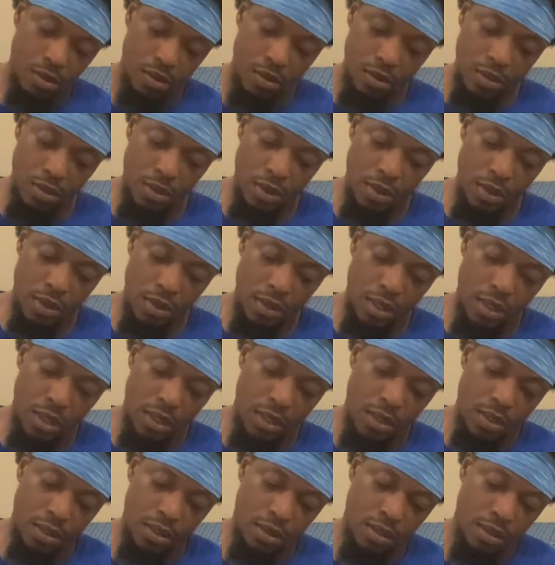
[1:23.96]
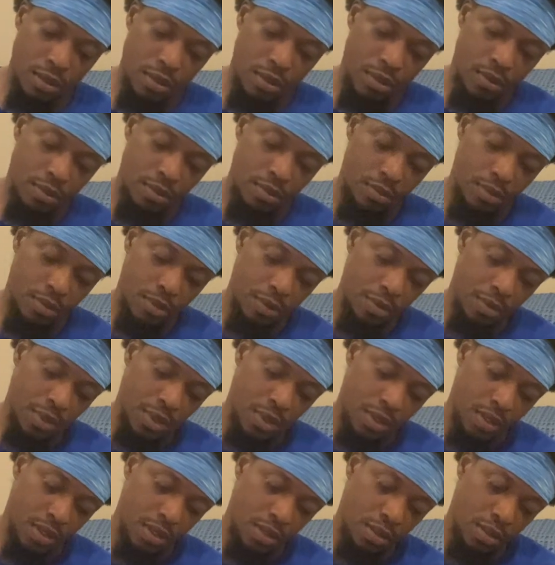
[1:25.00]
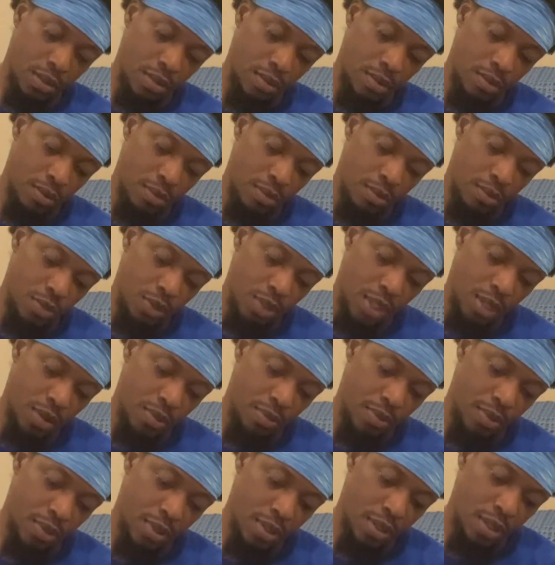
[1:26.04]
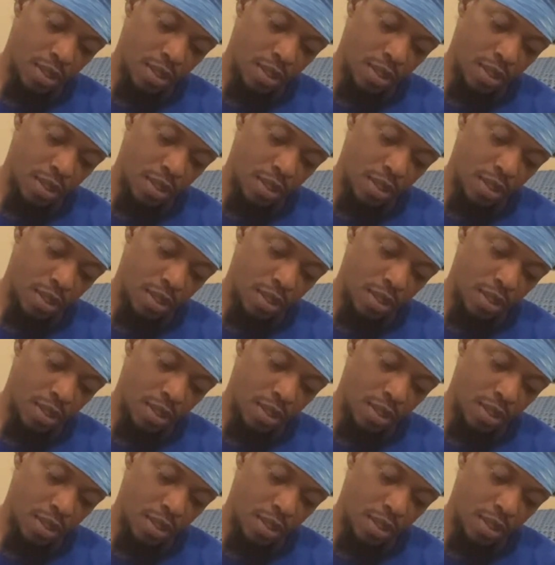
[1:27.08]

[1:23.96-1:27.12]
So I guess let me see. Let me try to put it